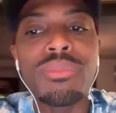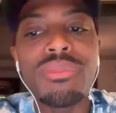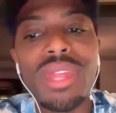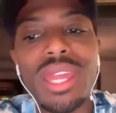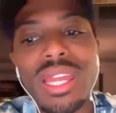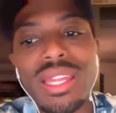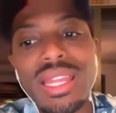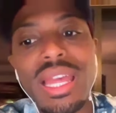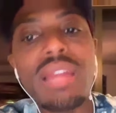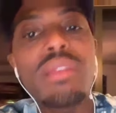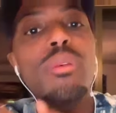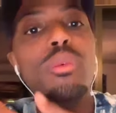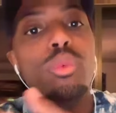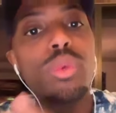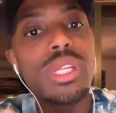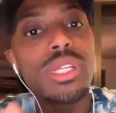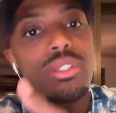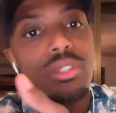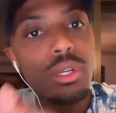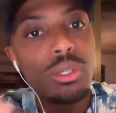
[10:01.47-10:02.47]
And that
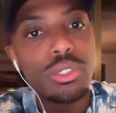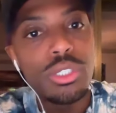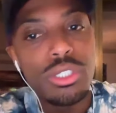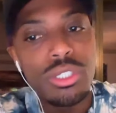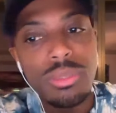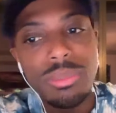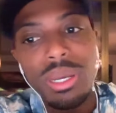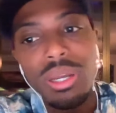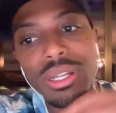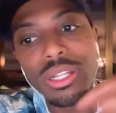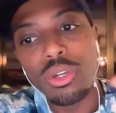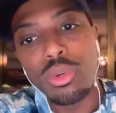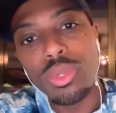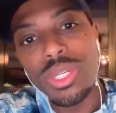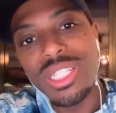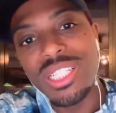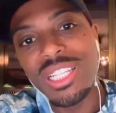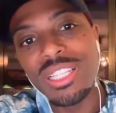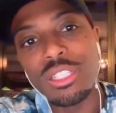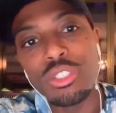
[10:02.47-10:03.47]
research is about
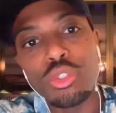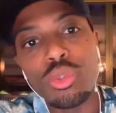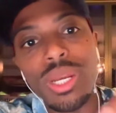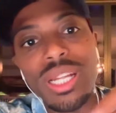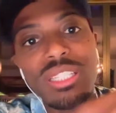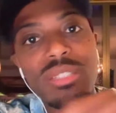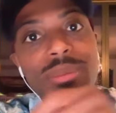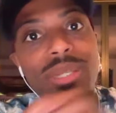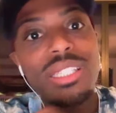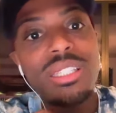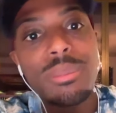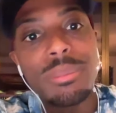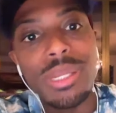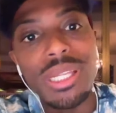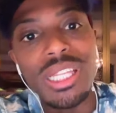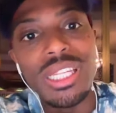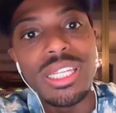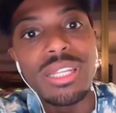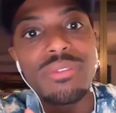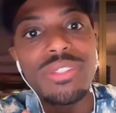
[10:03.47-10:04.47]
increasing the
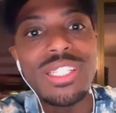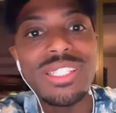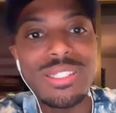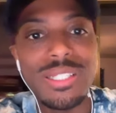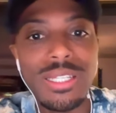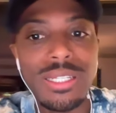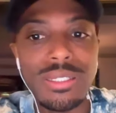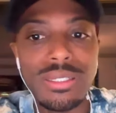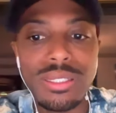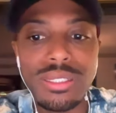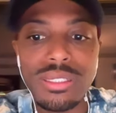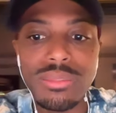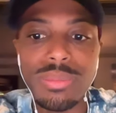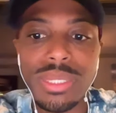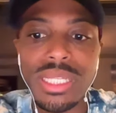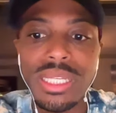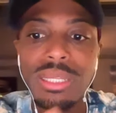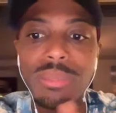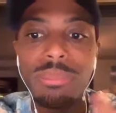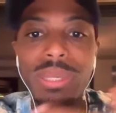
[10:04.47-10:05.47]
transmissibility of diseases,
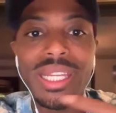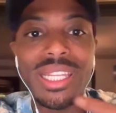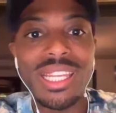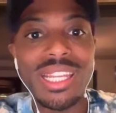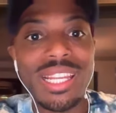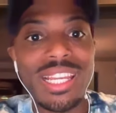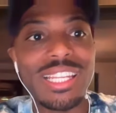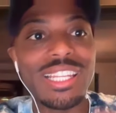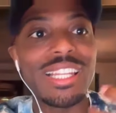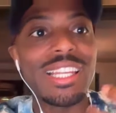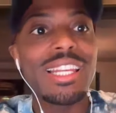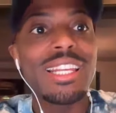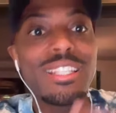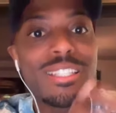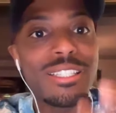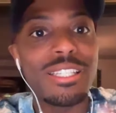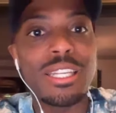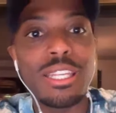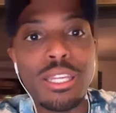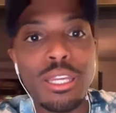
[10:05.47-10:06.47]
meaning making it
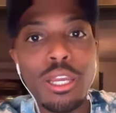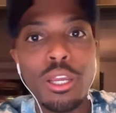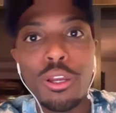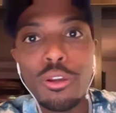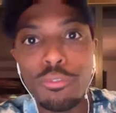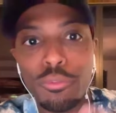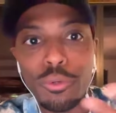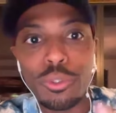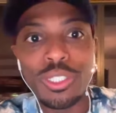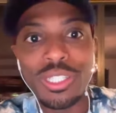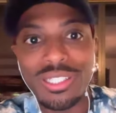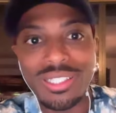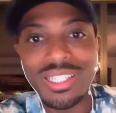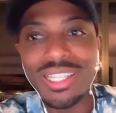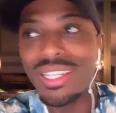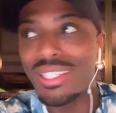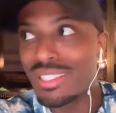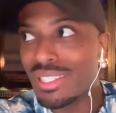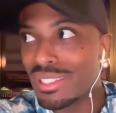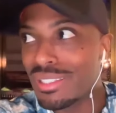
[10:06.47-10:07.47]
easy for
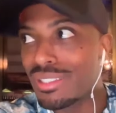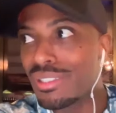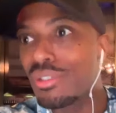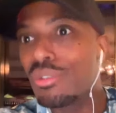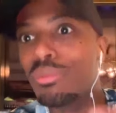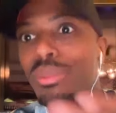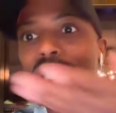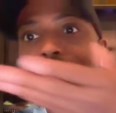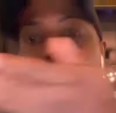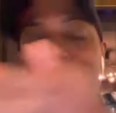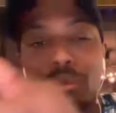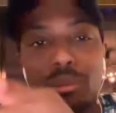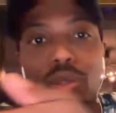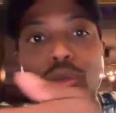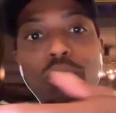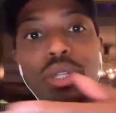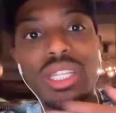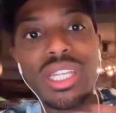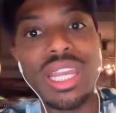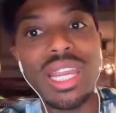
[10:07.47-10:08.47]
diseases to be
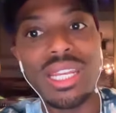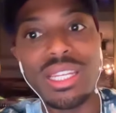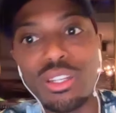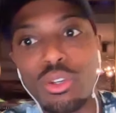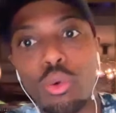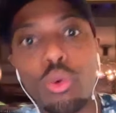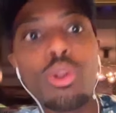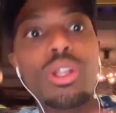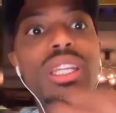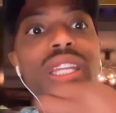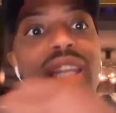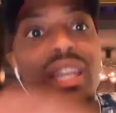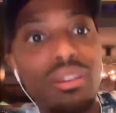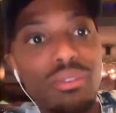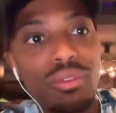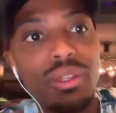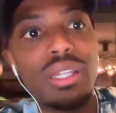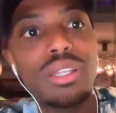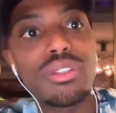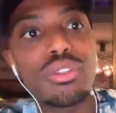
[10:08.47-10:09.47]
communicated or
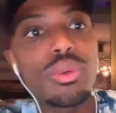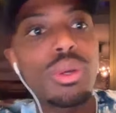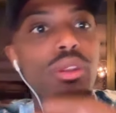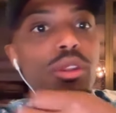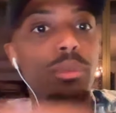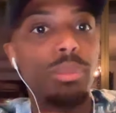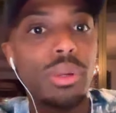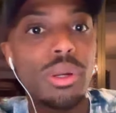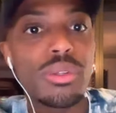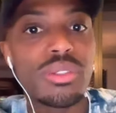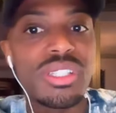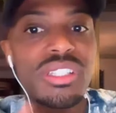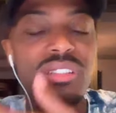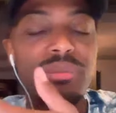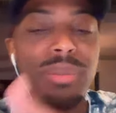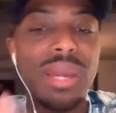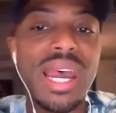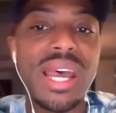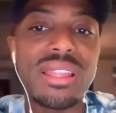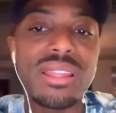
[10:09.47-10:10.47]
given to other persons,
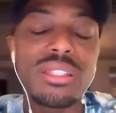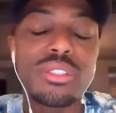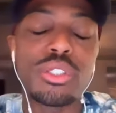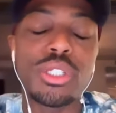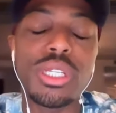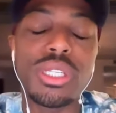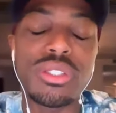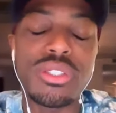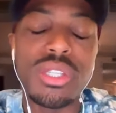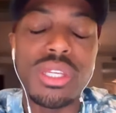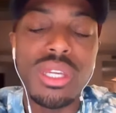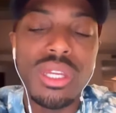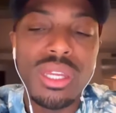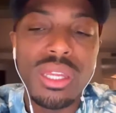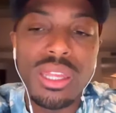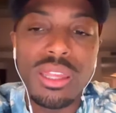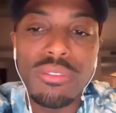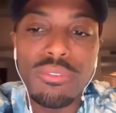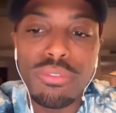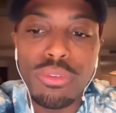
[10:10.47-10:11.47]
pathogens,
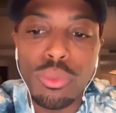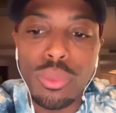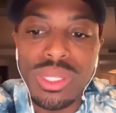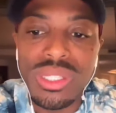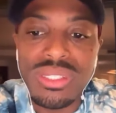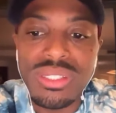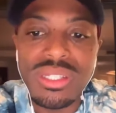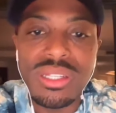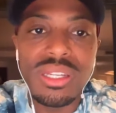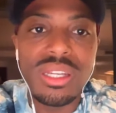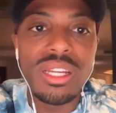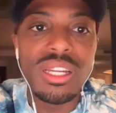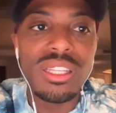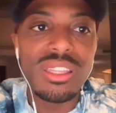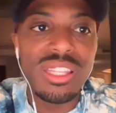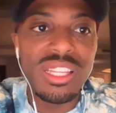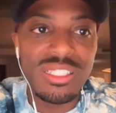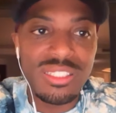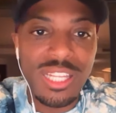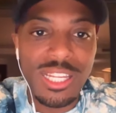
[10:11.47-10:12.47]
influenza,
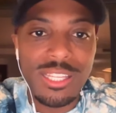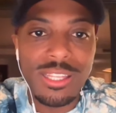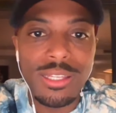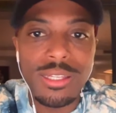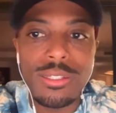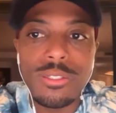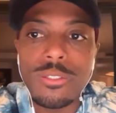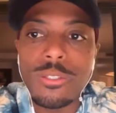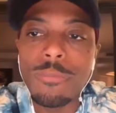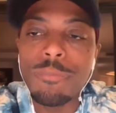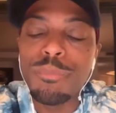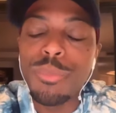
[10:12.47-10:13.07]
things like this.